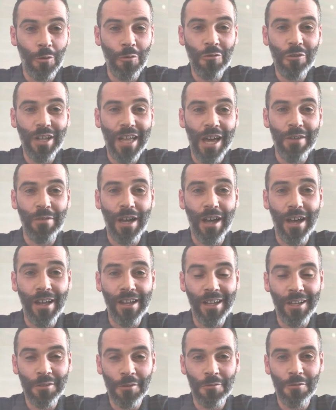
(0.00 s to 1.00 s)
don't really
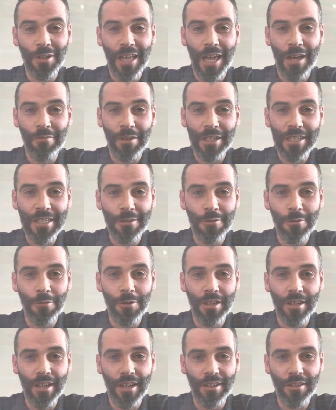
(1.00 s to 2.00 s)
have an
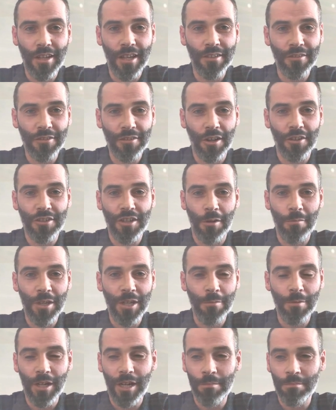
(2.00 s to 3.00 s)
ego in such a
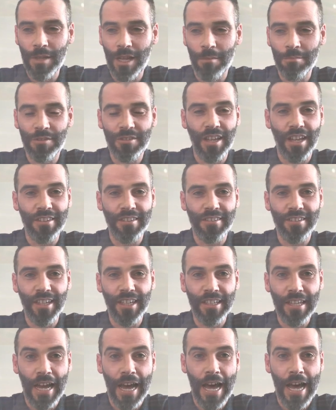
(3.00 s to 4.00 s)
way where I'm sitting
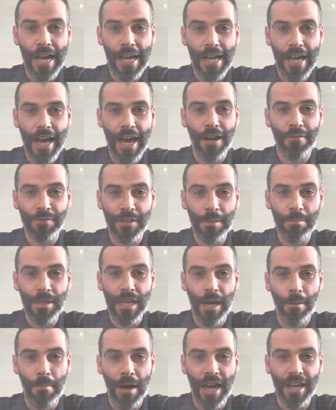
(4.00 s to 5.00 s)
saying that I have to
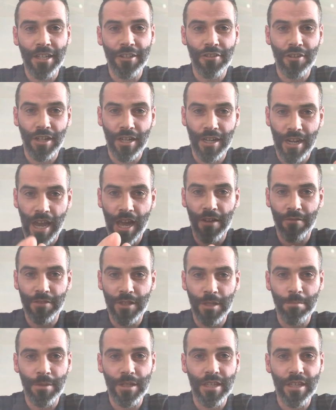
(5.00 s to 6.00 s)
be a manager and I have
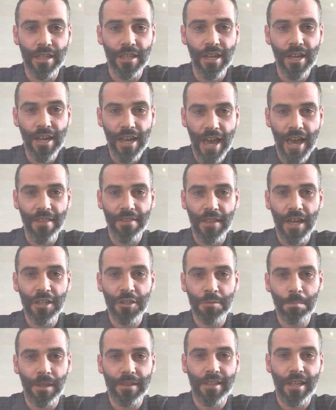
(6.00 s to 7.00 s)
to be at
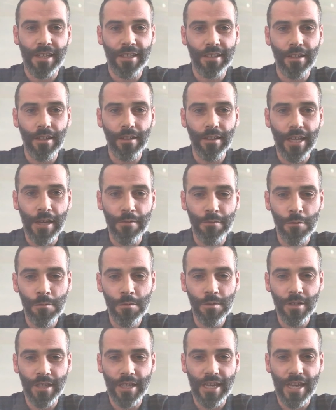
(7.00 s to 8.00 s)
this particular
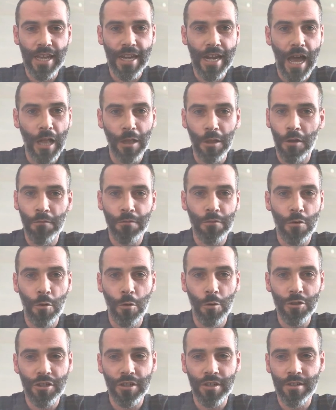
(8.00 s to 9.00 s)
level. Again, I love
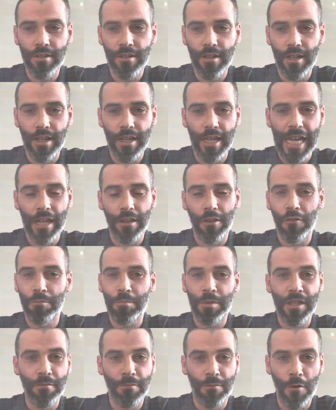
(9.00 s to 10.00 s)
coaching. I
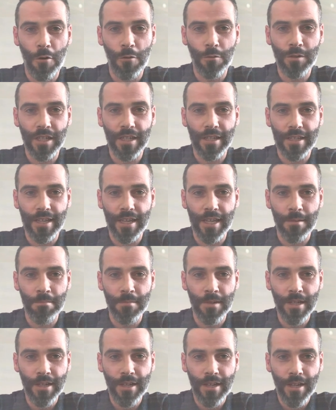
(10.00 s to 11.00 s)
love being involved in the
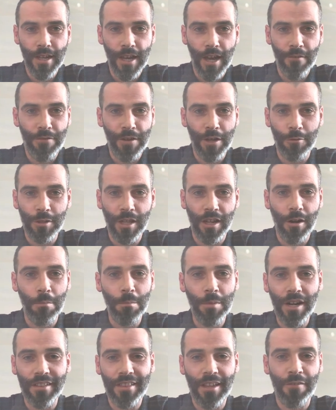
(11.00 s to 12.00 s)
game. I've held a
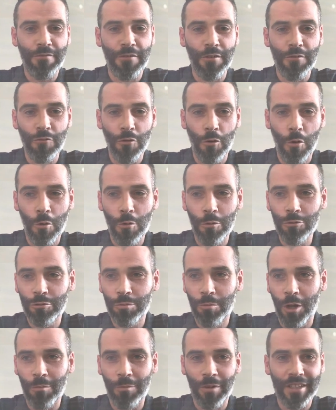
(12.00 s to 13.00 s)
number of different
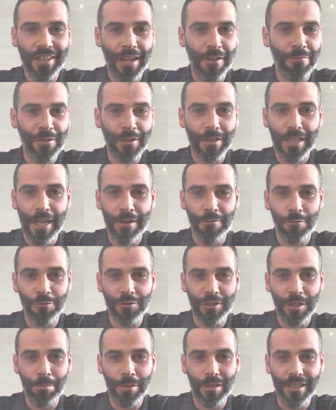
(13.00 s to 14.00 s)
roles, worked with different
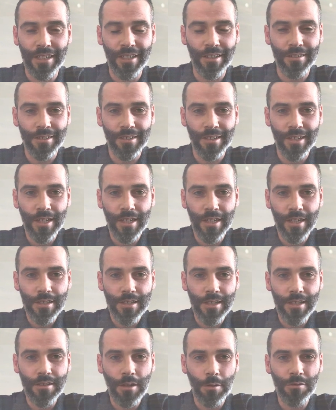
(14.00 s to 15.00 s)
levels of players.
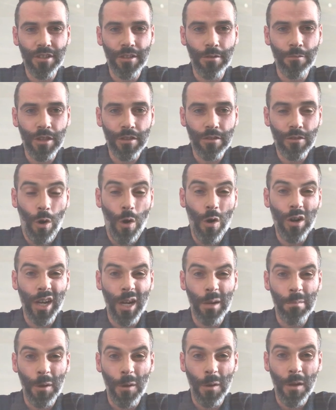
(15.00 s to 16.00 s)
Geez, I was even
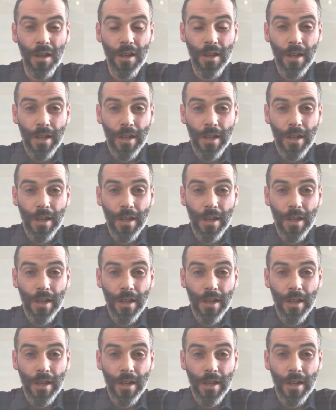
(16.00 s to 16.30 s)
talking about